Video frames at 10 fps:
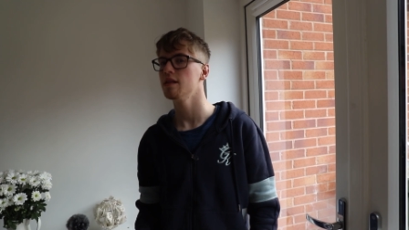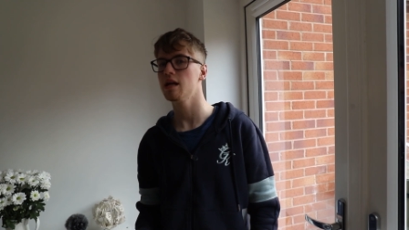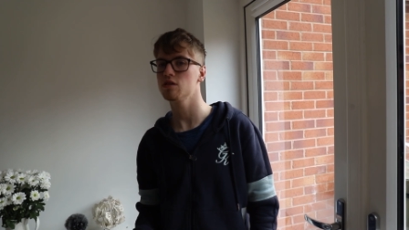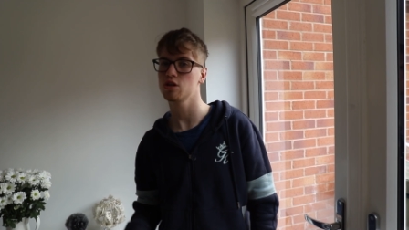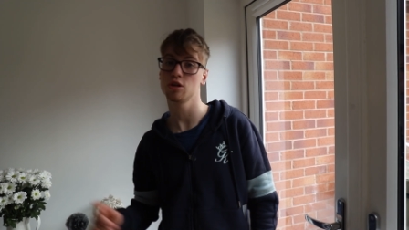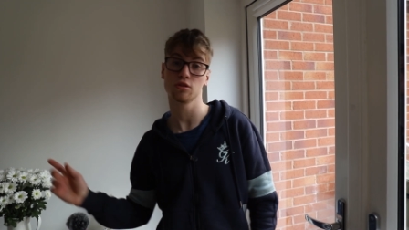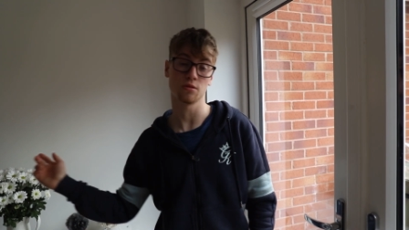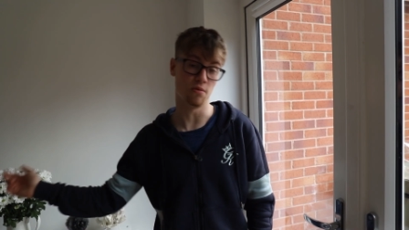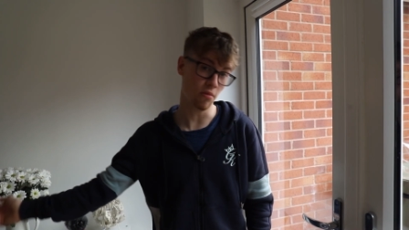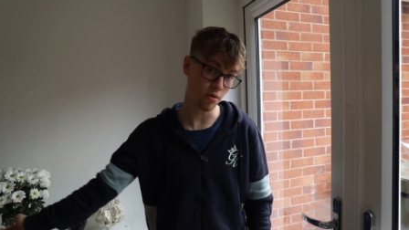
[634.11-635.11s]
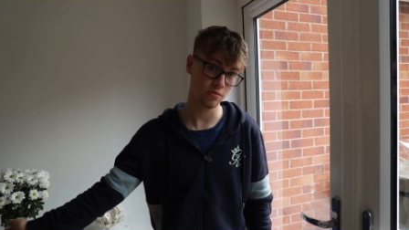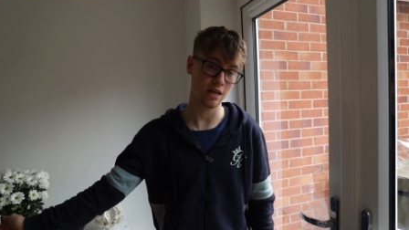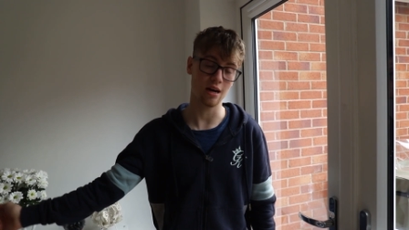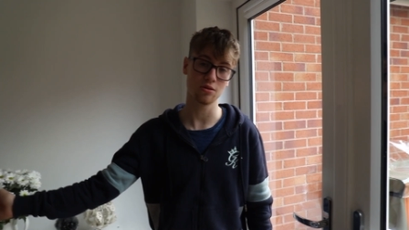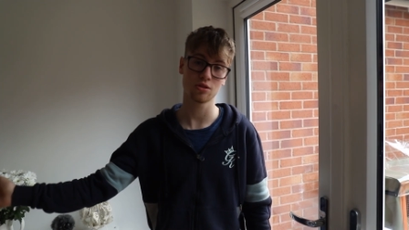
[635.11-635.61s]
Then I was going to go up to my mom's
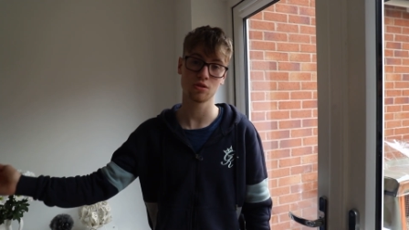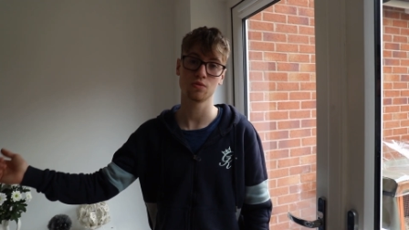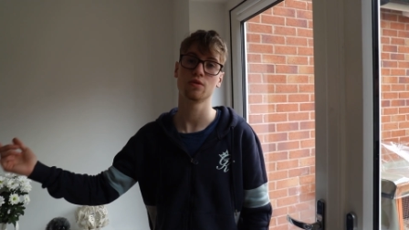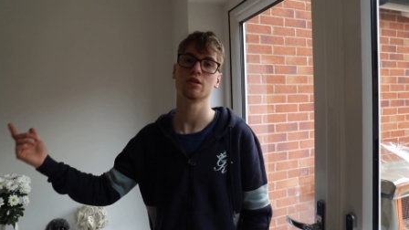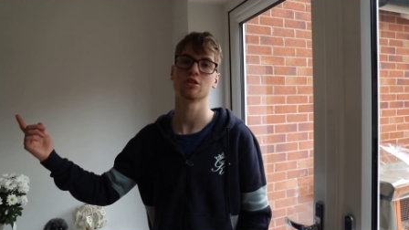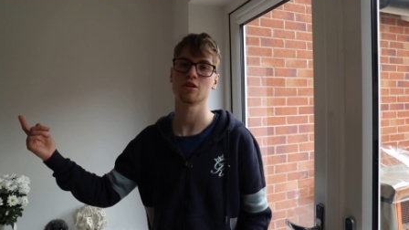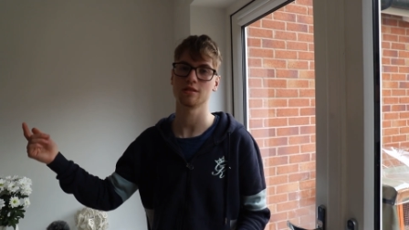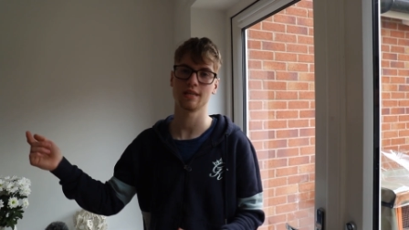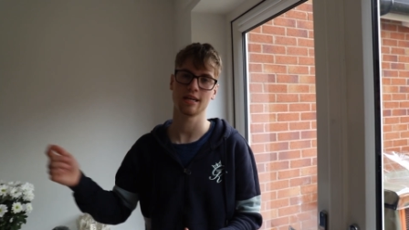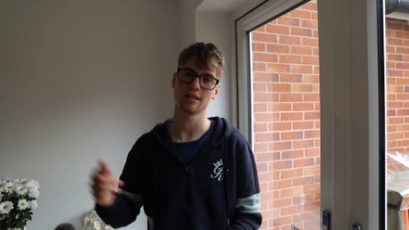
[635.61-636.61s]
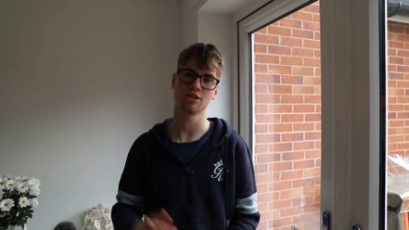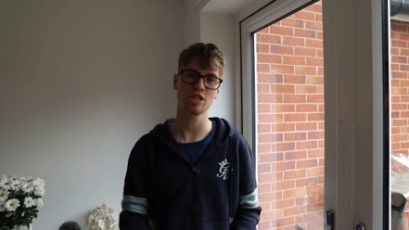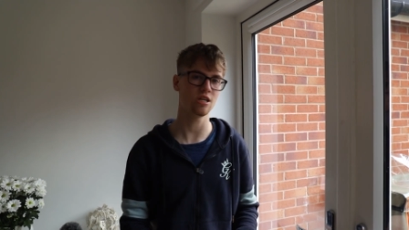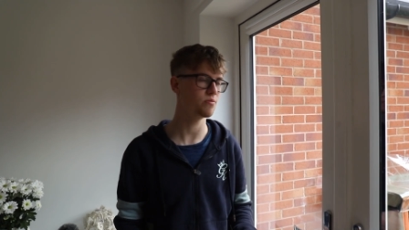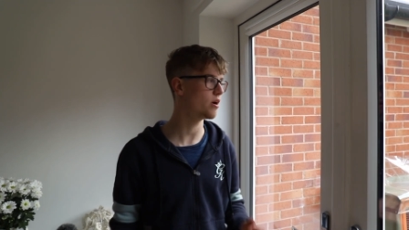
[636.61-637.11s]
house because we were going to start taking the
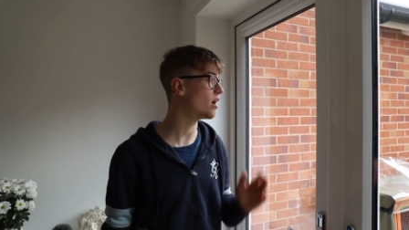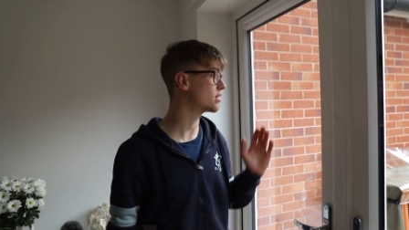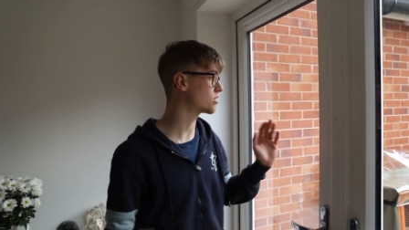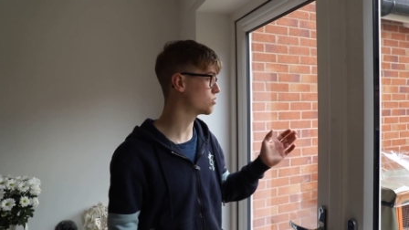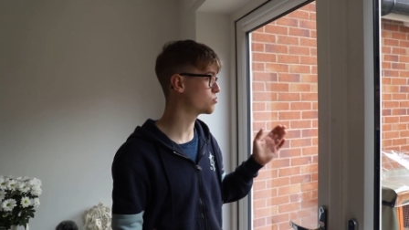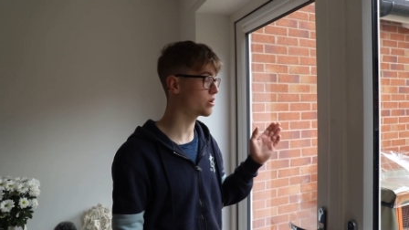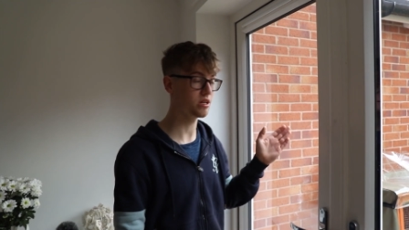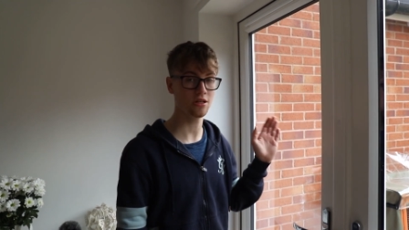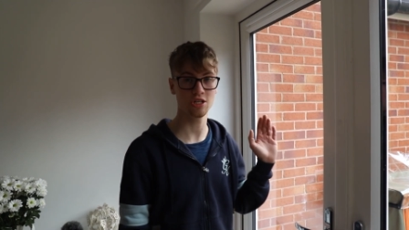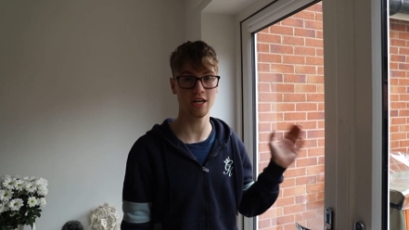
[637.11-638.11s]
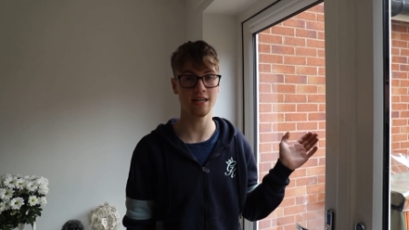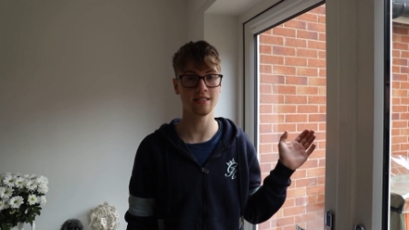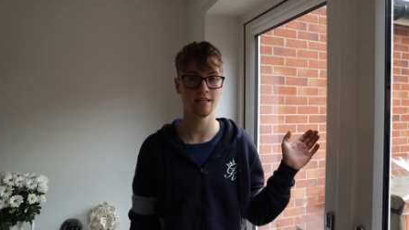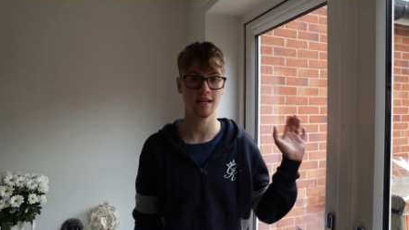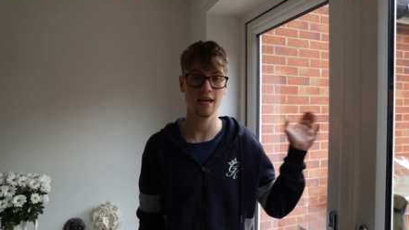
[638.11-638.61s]
shed apart as I was bringing the
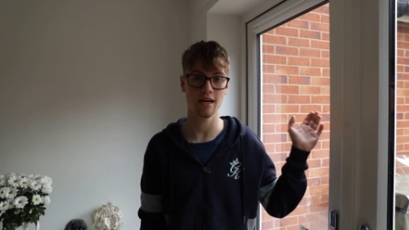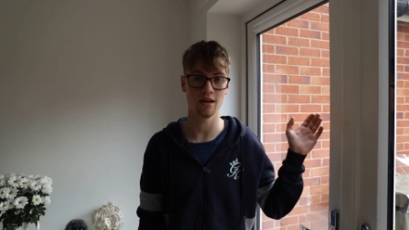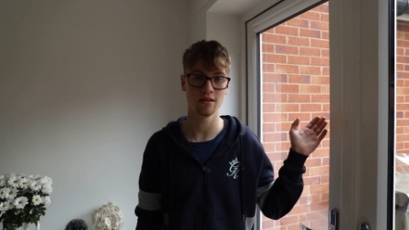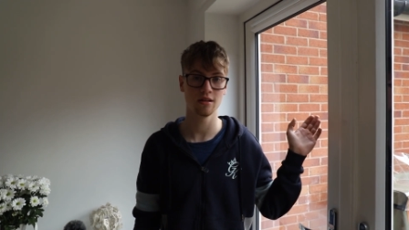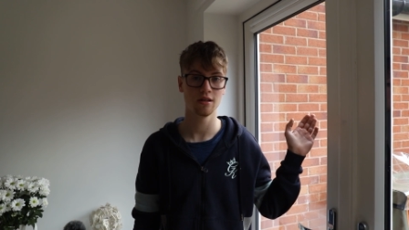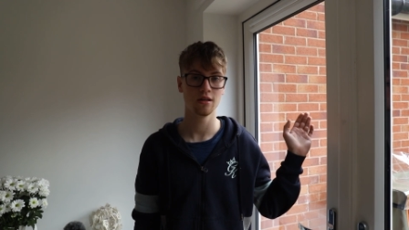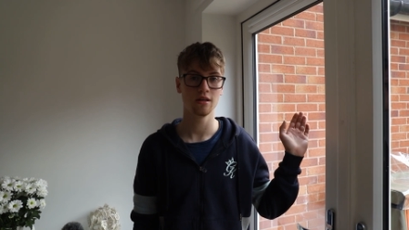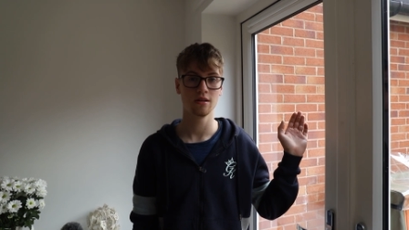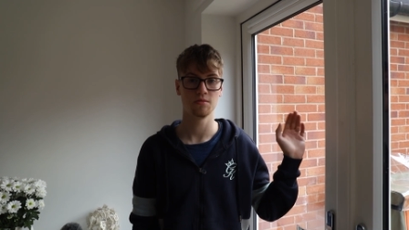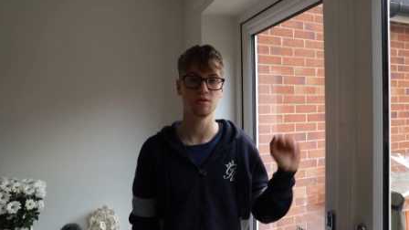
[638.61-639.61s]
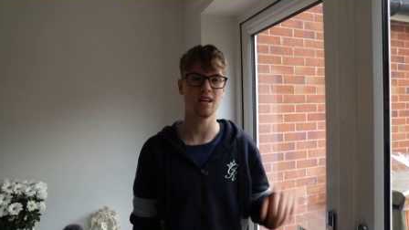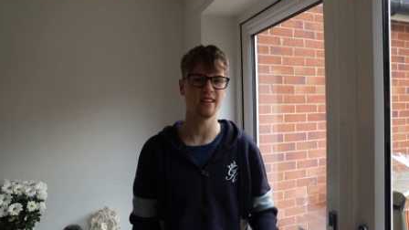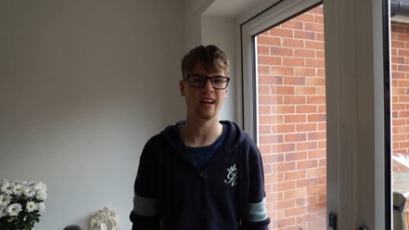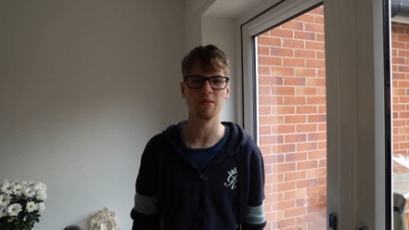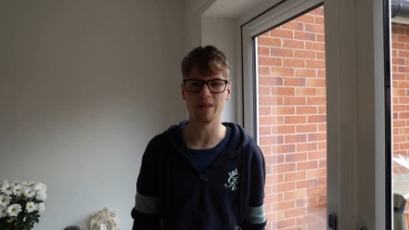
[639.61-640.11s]
shed here.
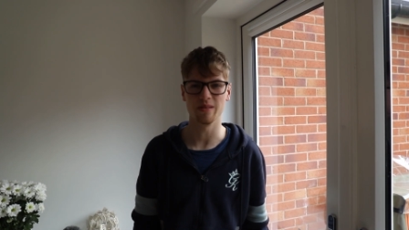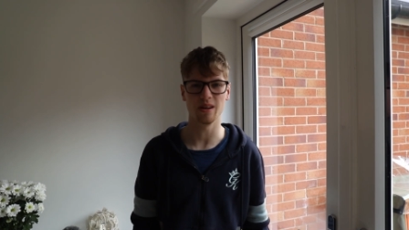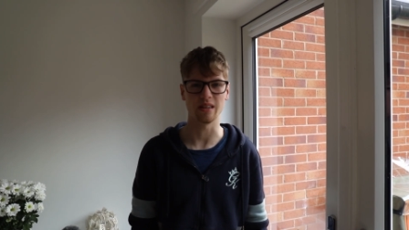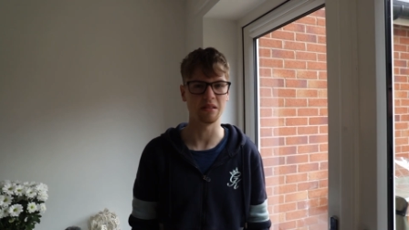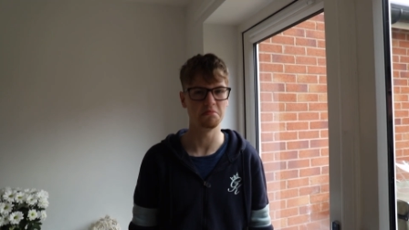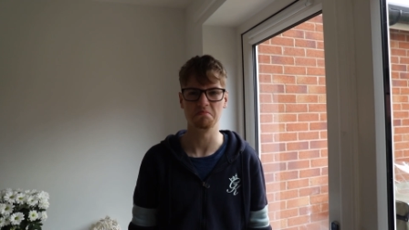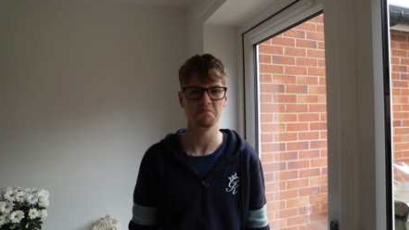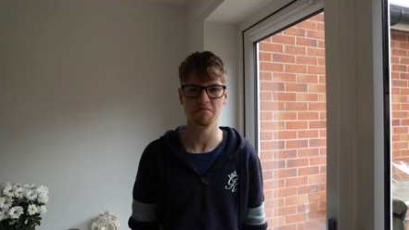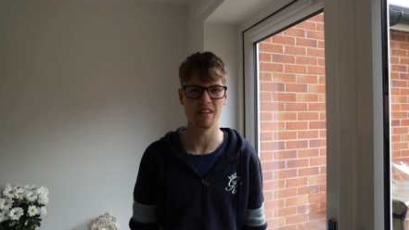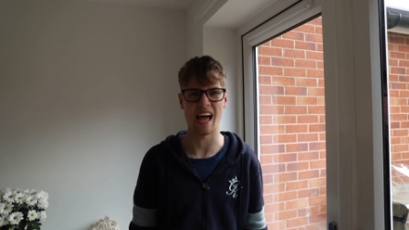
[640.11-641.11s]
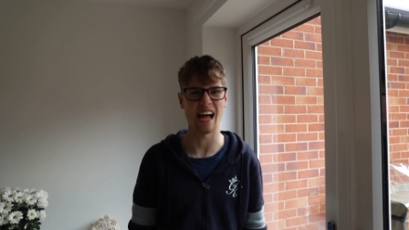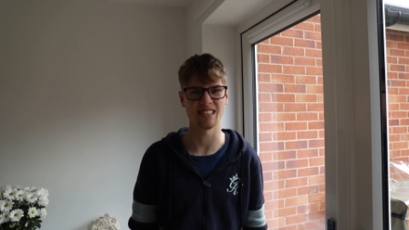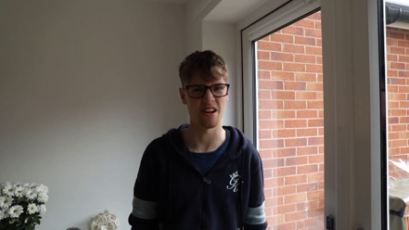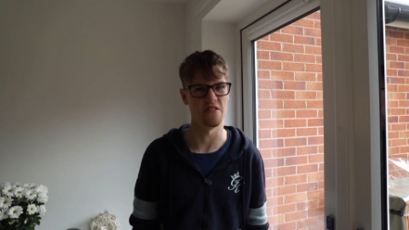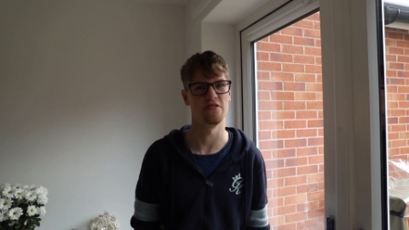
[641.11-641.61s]
Sat there and we were like, nah,
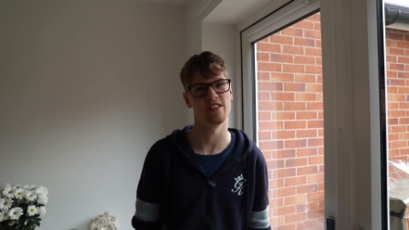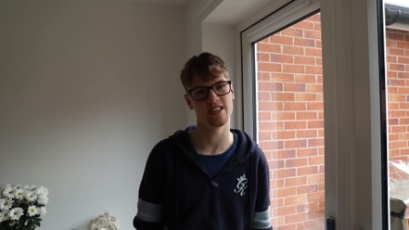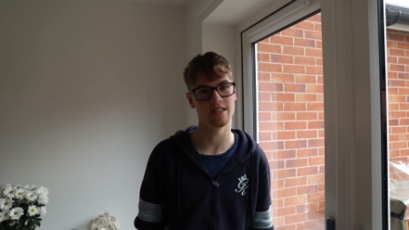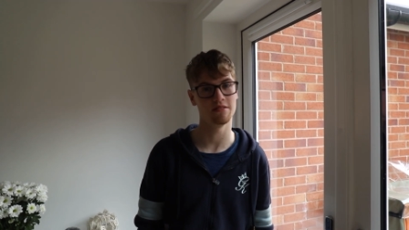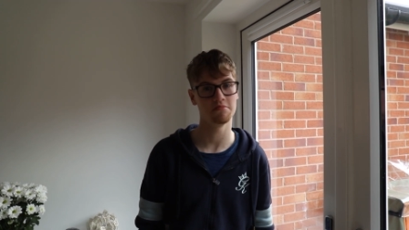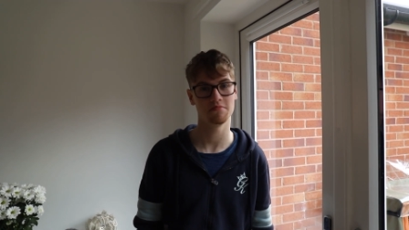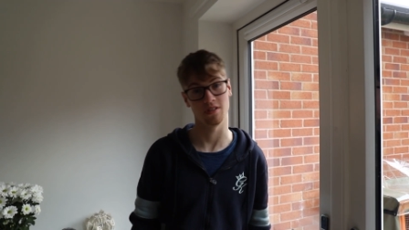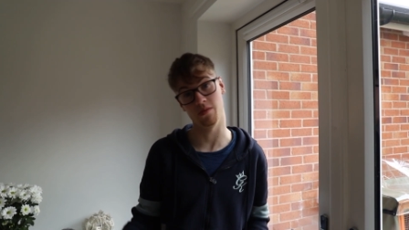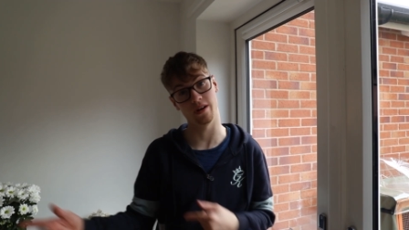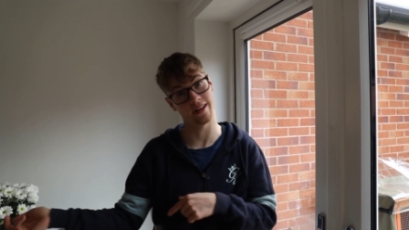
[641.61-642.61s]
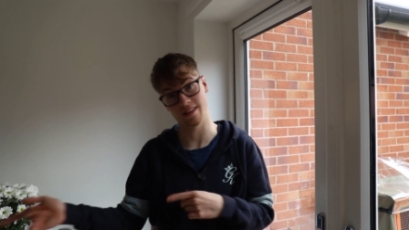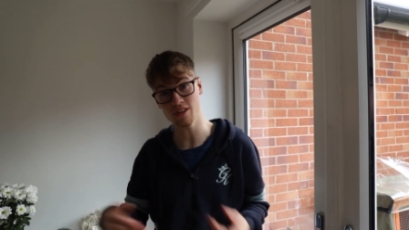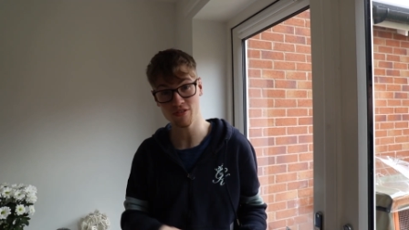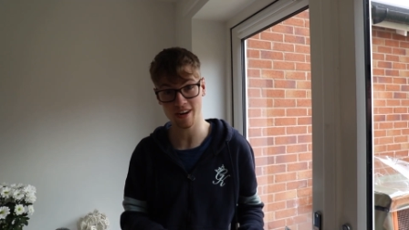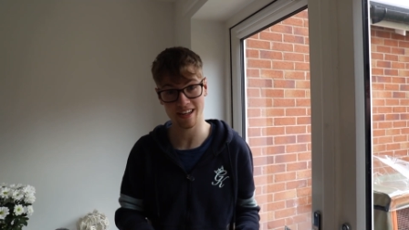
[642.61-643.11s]
let's go fishing. So we're going to get
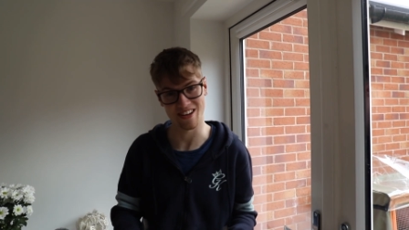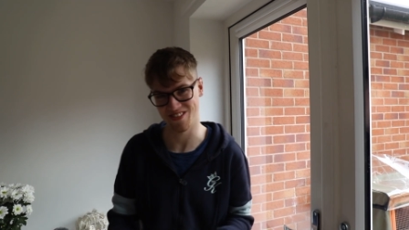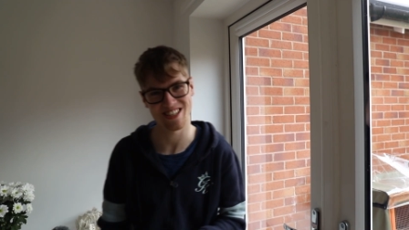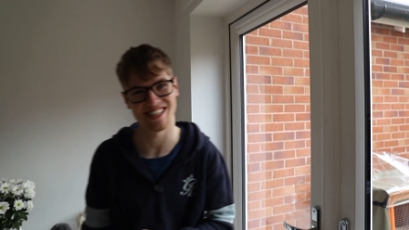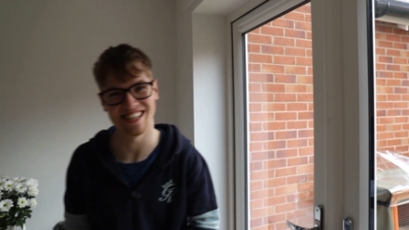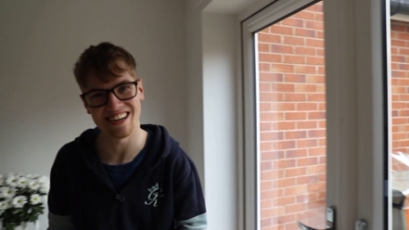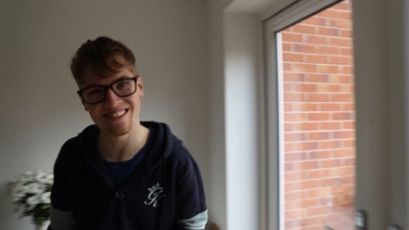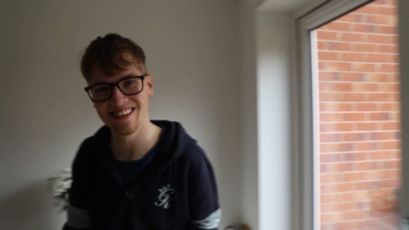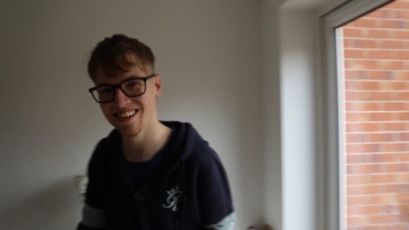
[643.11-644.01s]
stuff ready and go fishing now.